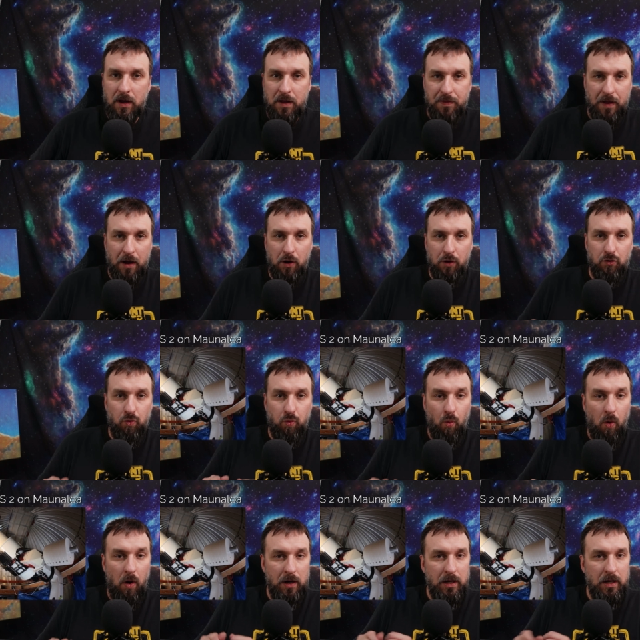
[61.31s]
They are
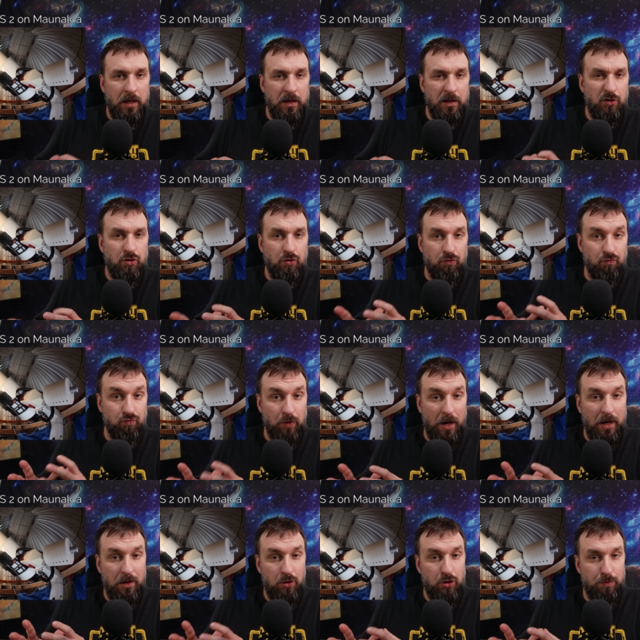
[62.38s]
20-inch
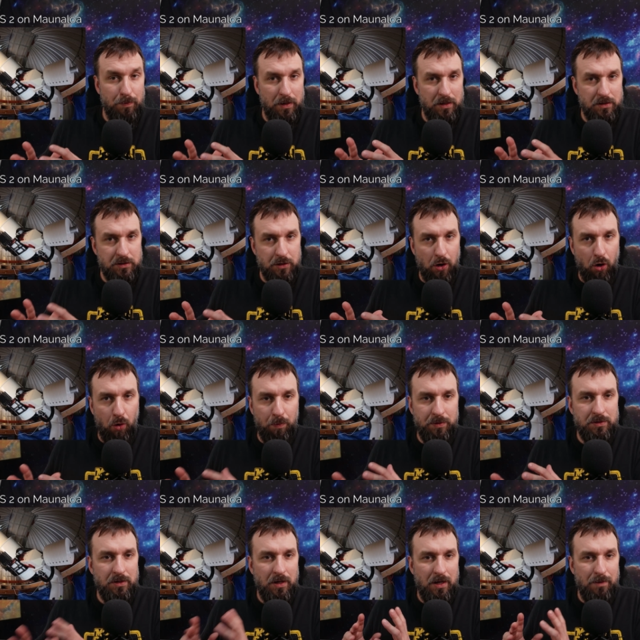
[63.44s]
Wright Schmidt
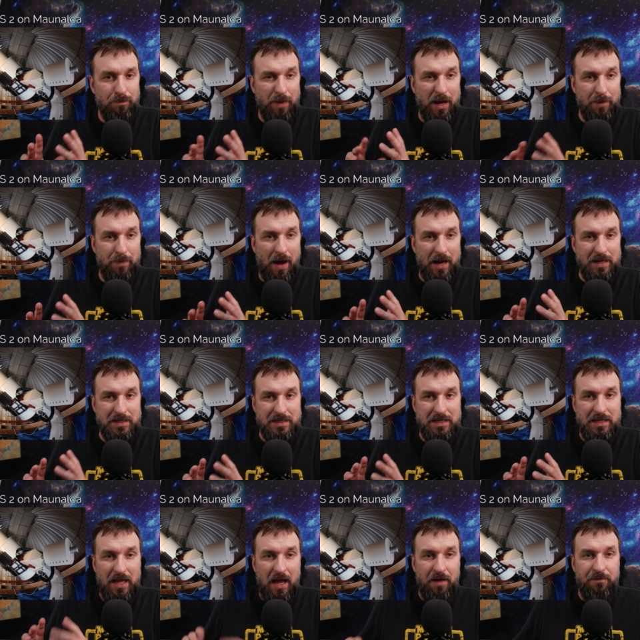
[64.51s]
scopes made by
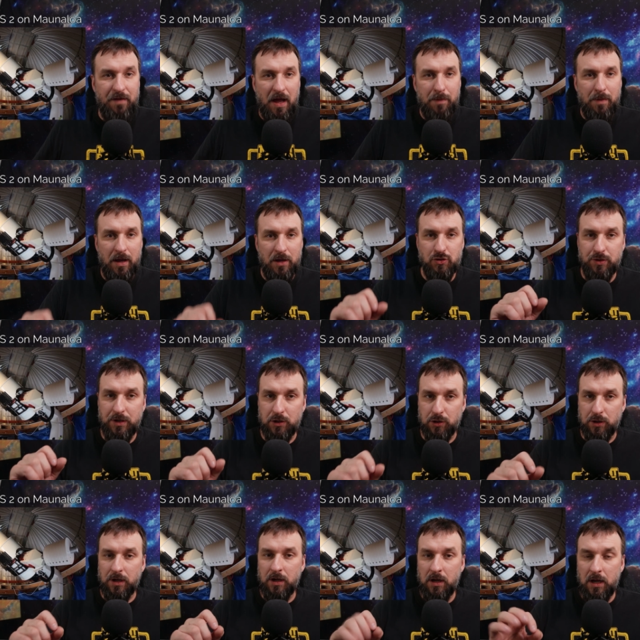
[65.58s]
DFM
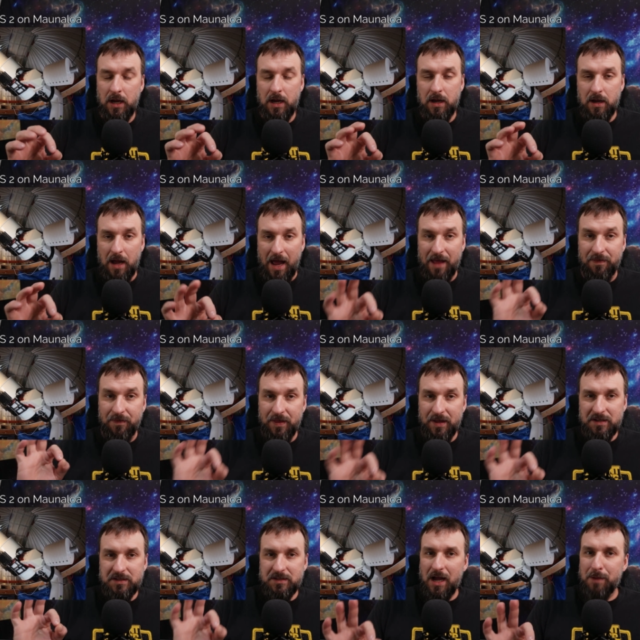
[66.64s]
Engineering, and
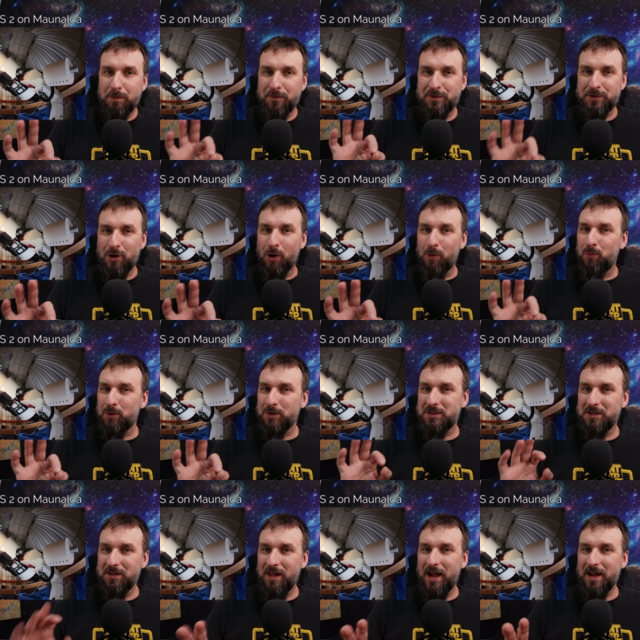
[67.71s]
this type of scope was
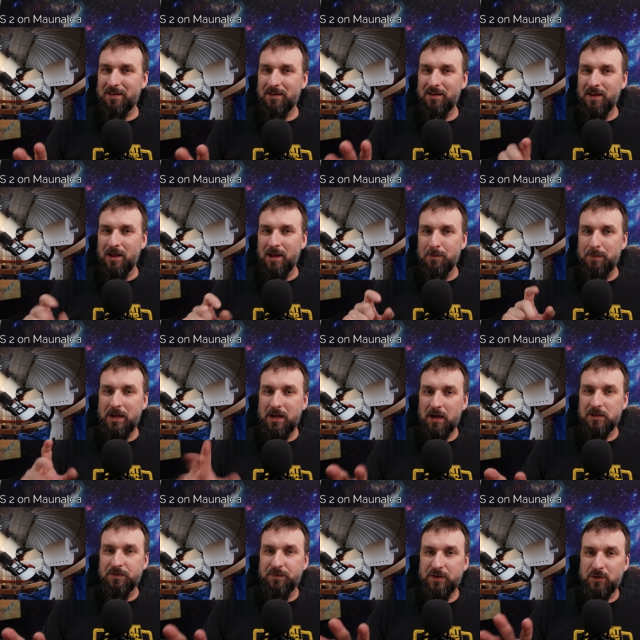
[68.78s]
selected
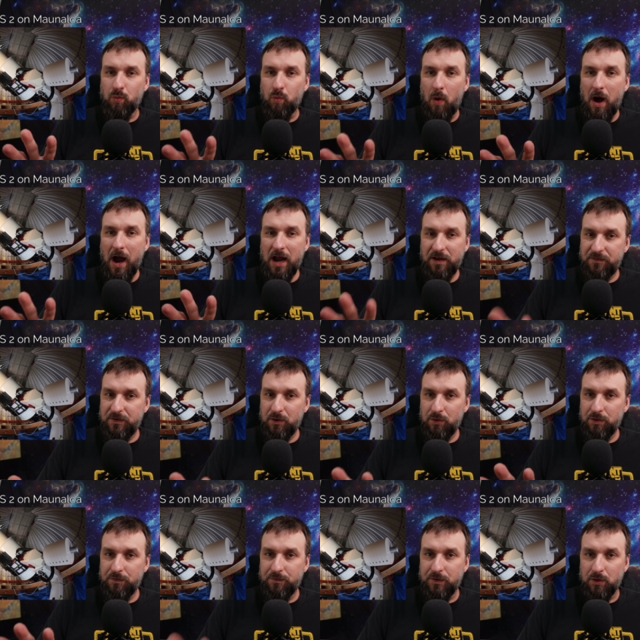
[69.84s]
because of its wide field
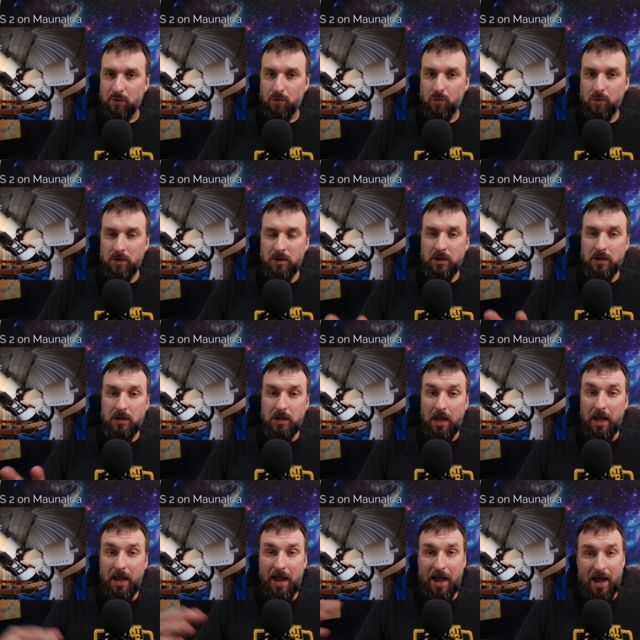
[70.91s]
of view
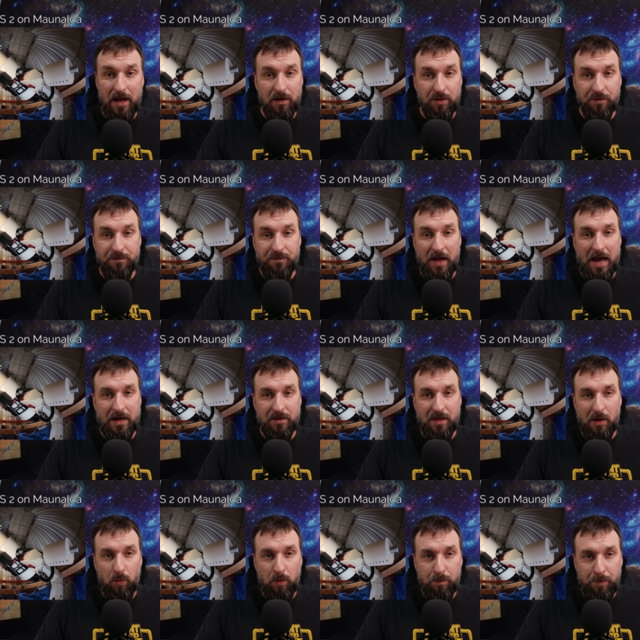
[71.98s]
and the fact
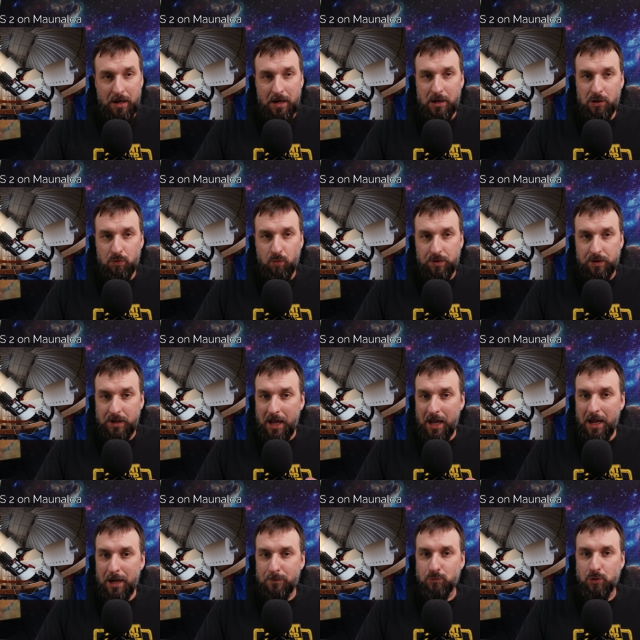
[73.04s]
that when paired with a
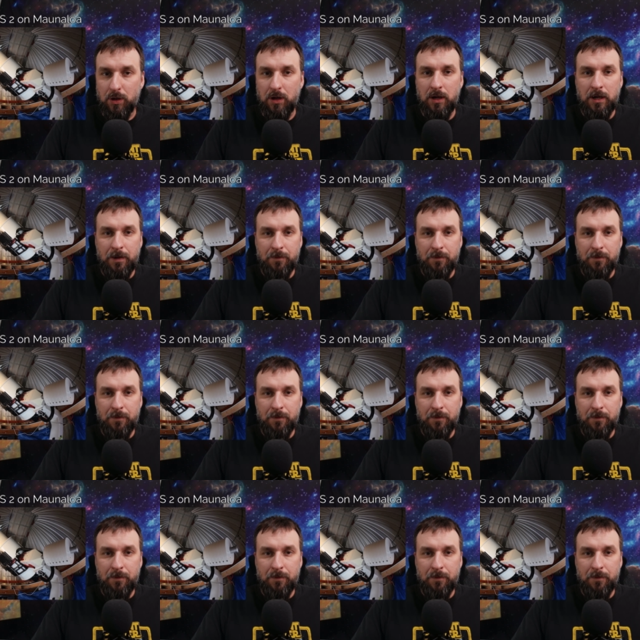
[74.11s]
camera,